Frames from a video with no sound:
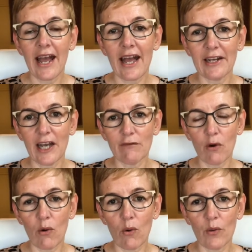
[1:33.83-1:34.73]
And have
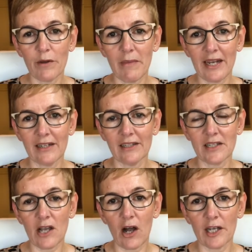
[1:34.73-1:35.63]
all the
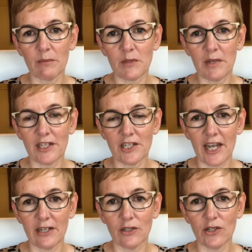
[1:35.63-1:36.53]
maintenance items been
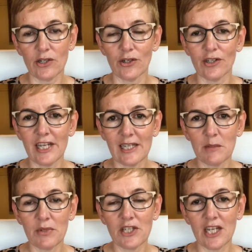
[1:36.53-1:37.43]
attended to? That's
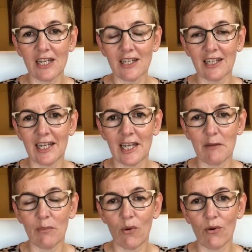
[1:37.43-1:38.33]
particularly
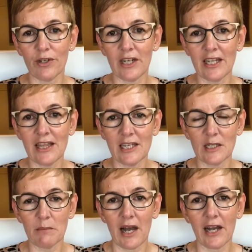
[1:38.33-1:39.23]
important in
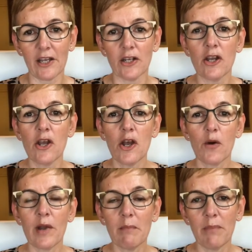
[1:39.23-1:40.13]
this market
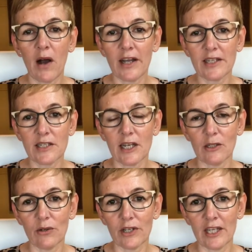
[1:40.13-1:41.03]
where buyers are
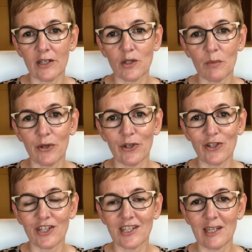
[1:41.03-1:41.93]
looking to
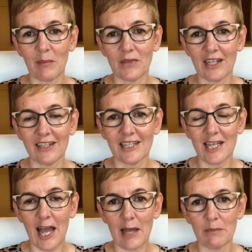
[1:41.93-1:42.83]
purchase something that's
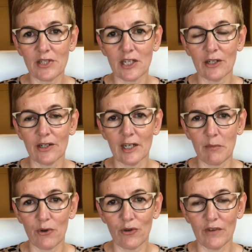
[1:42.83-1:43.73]
absolutely
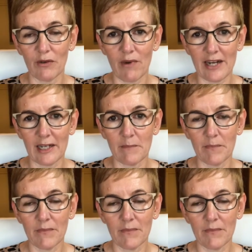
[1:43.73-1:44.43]
move-in ready.